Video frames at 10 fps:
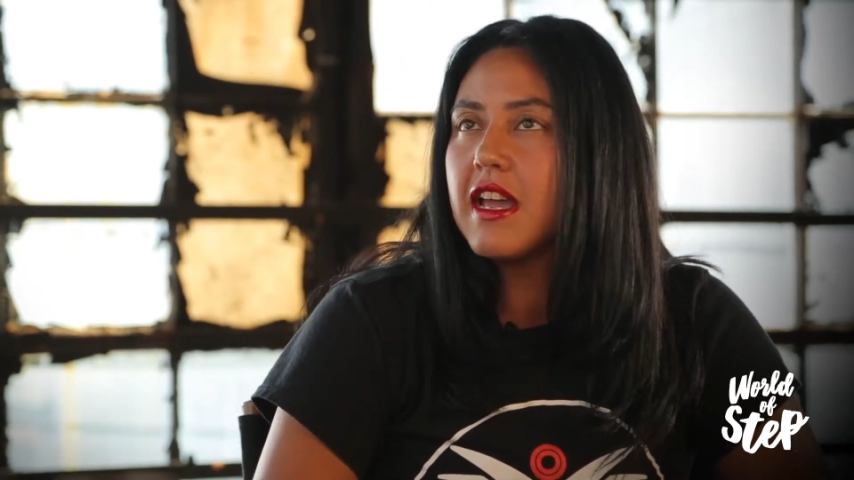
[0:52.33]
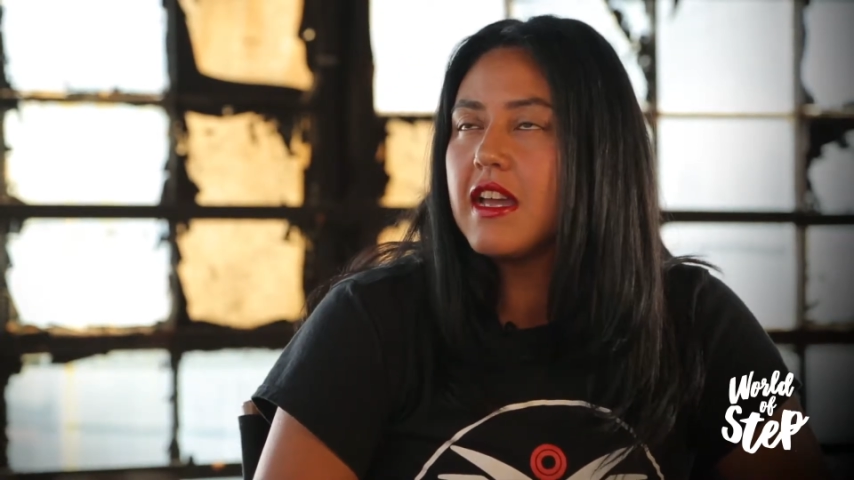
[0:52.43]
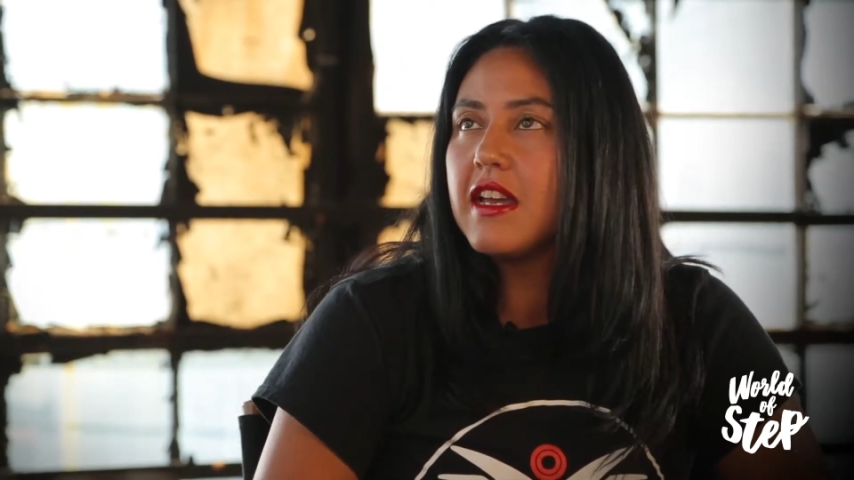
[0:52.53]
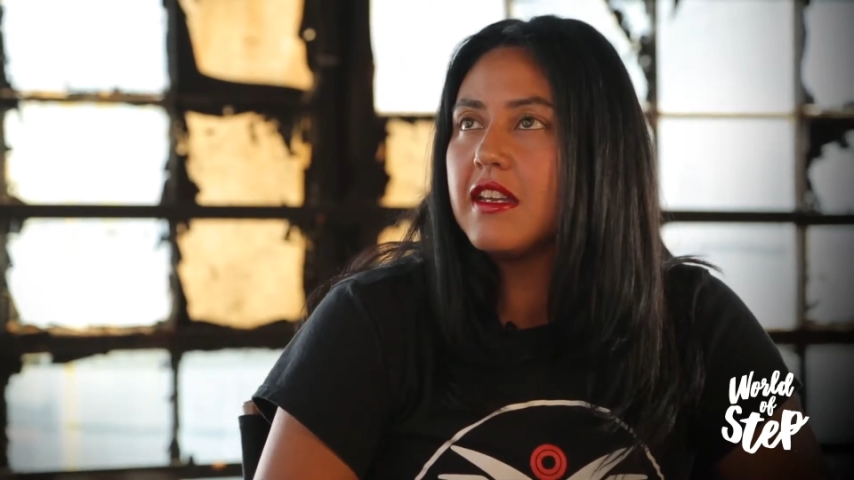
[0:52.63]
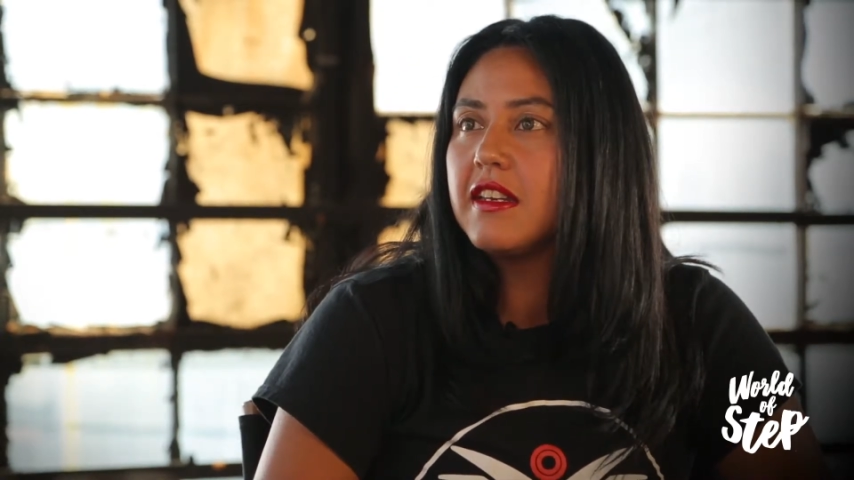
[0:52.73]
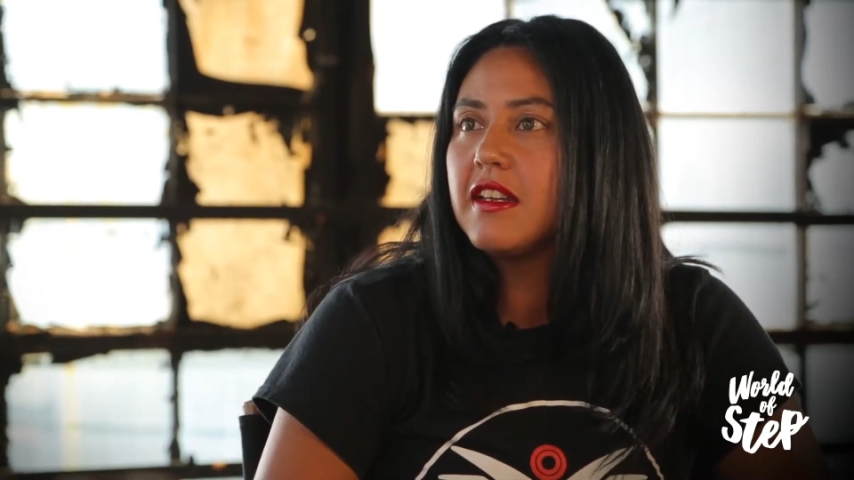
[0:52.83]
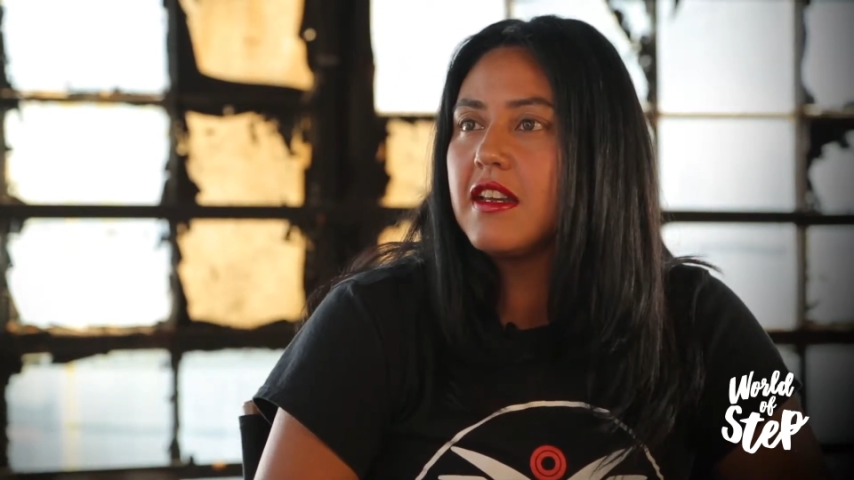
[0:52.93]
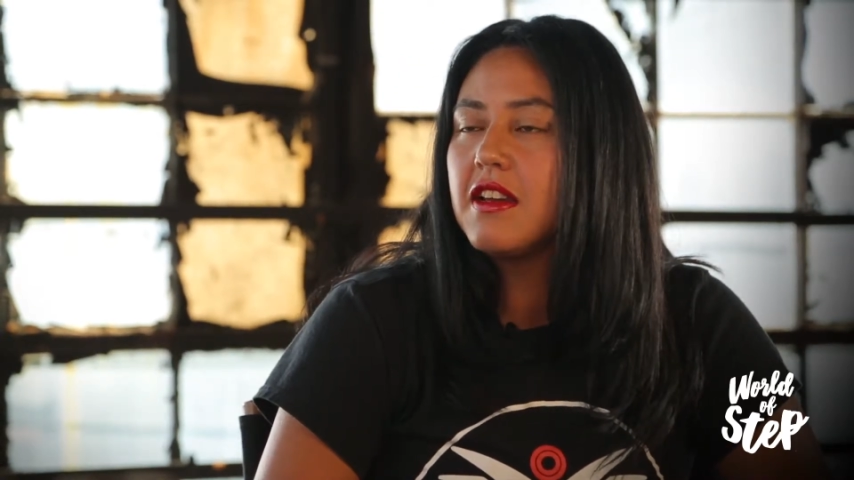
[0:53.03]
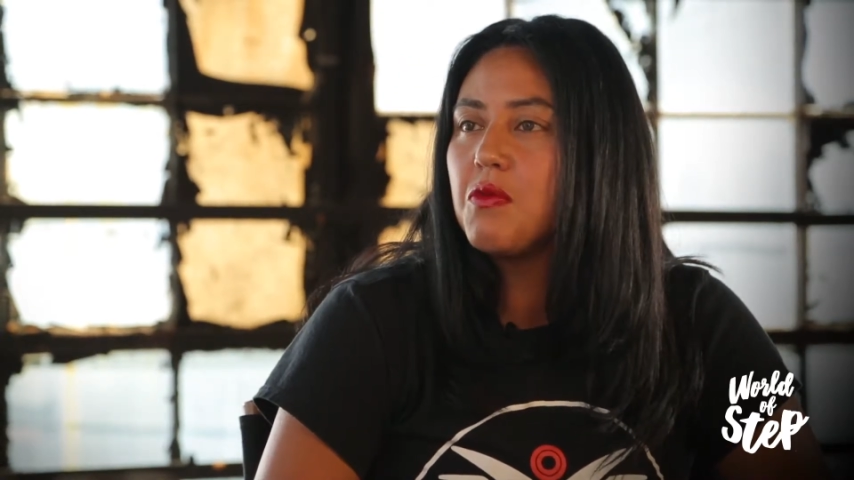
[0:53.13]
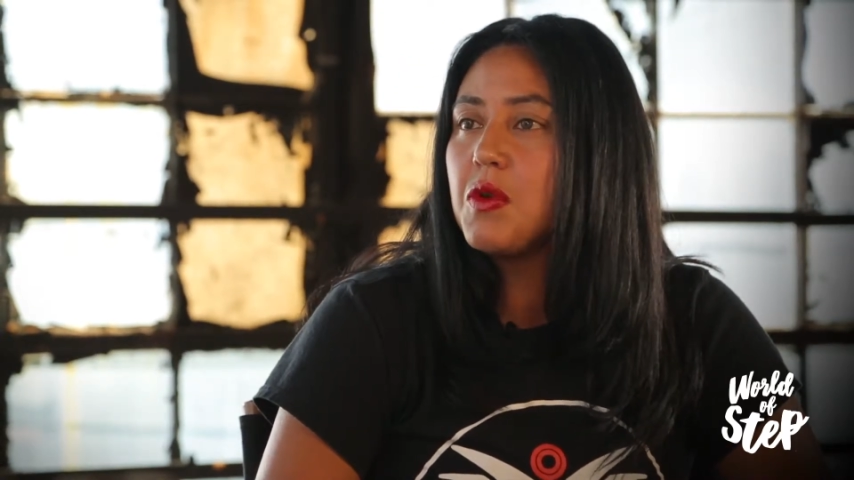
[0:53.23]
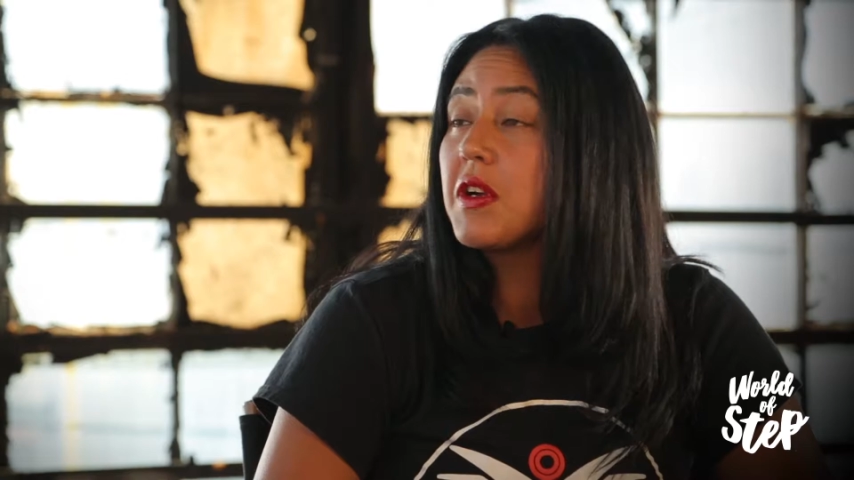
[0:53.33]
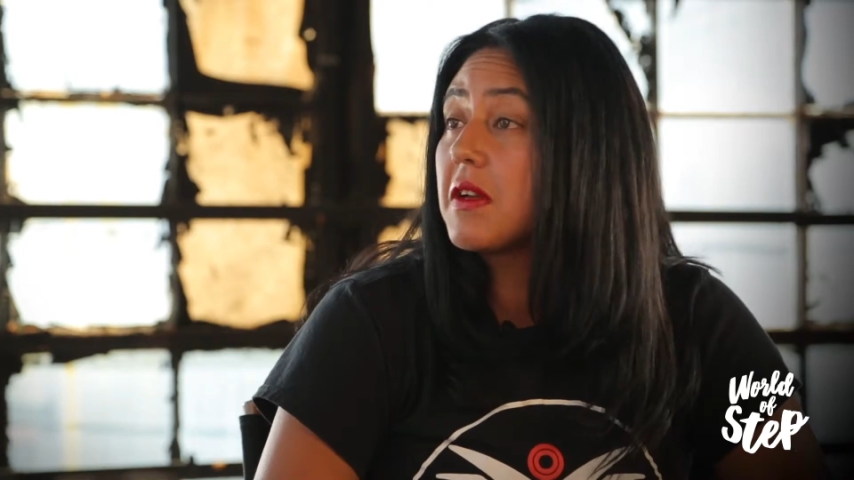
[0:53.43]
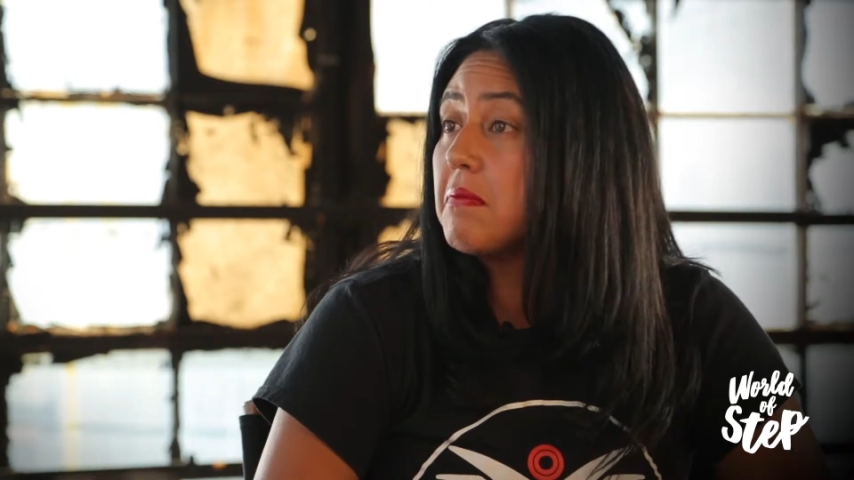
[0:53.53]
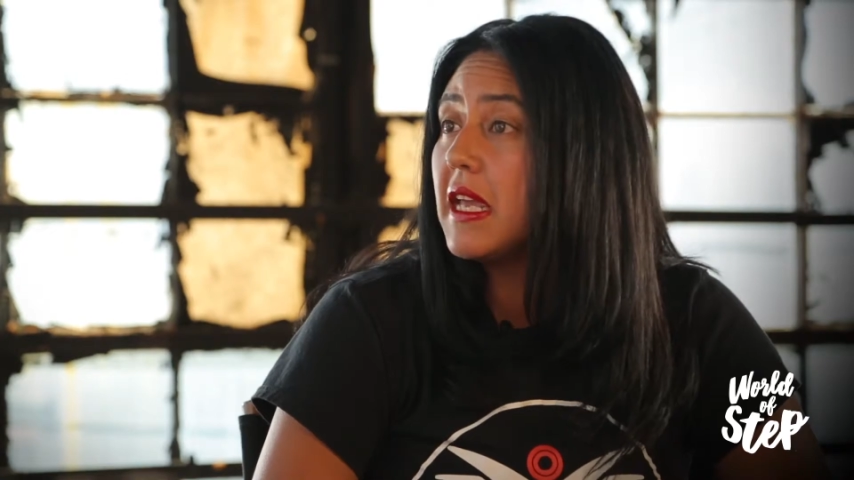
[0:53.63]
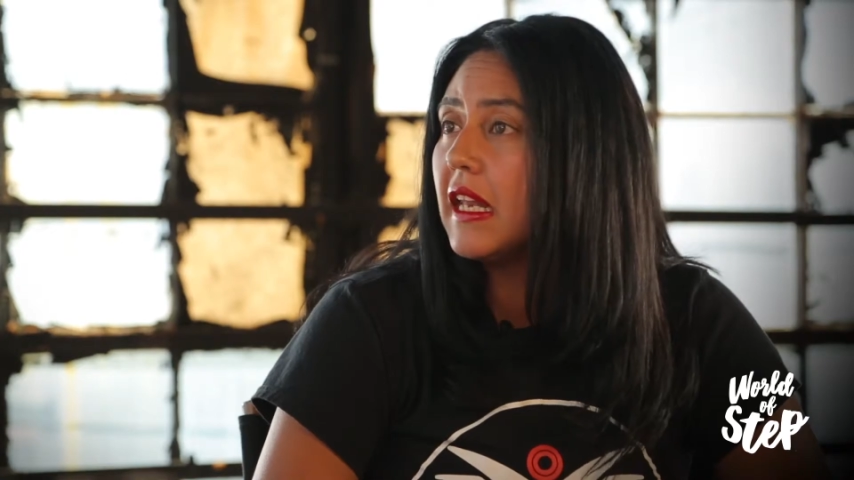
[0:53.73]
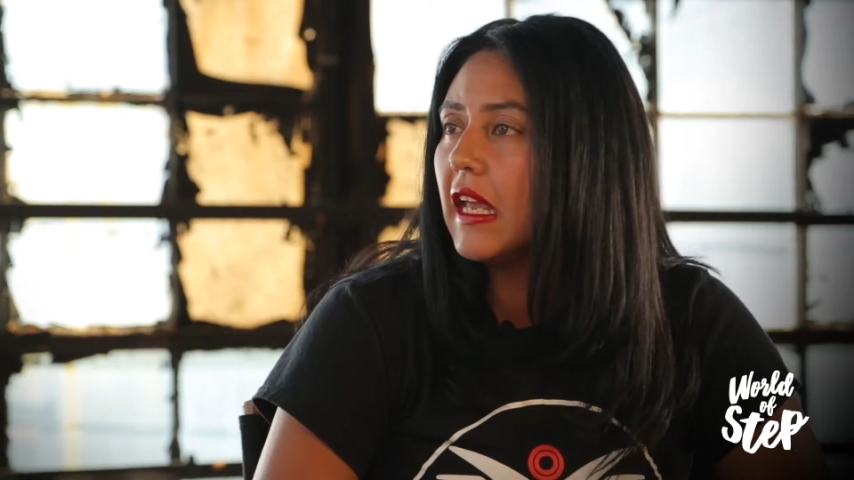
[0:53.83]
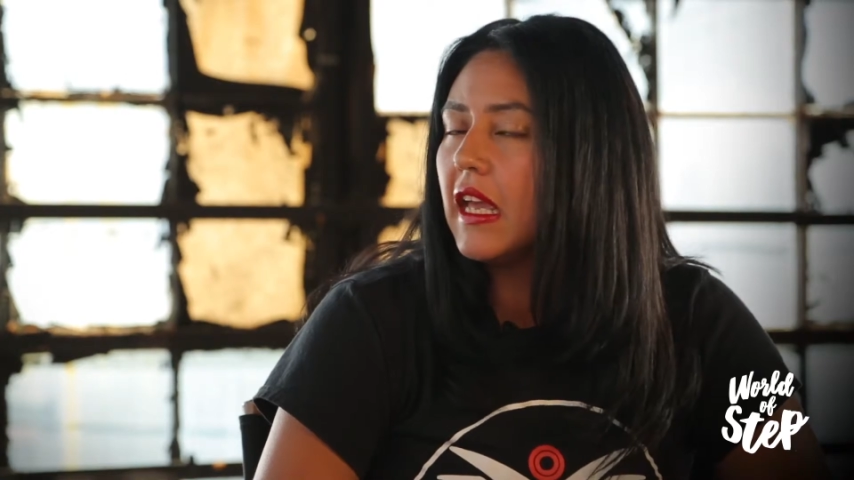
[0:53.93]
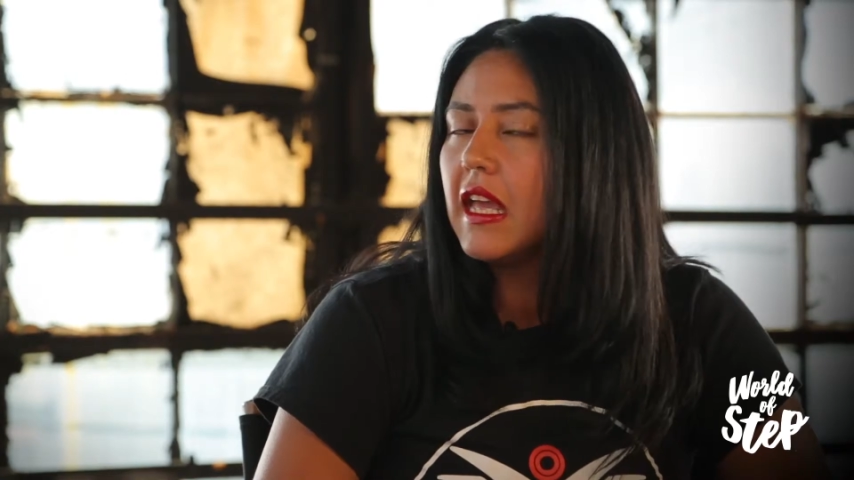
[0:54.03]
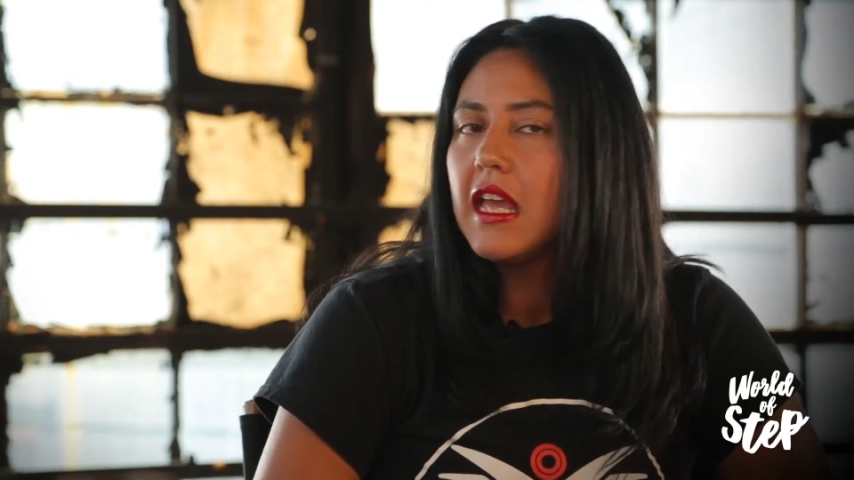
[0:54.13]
and we were competing.